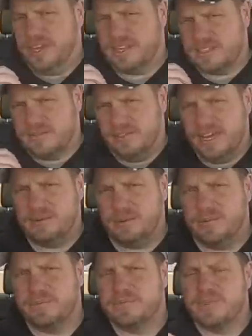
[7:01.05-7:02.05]
thing. It's
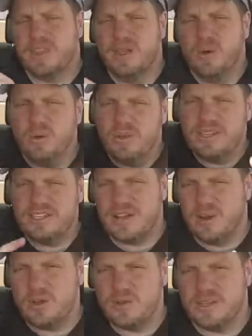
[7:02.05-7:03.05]
inflatable. The things
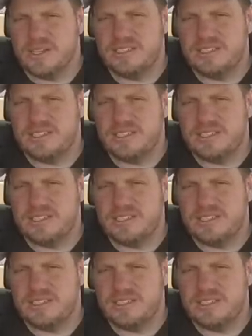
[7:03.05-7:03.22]
I noticed with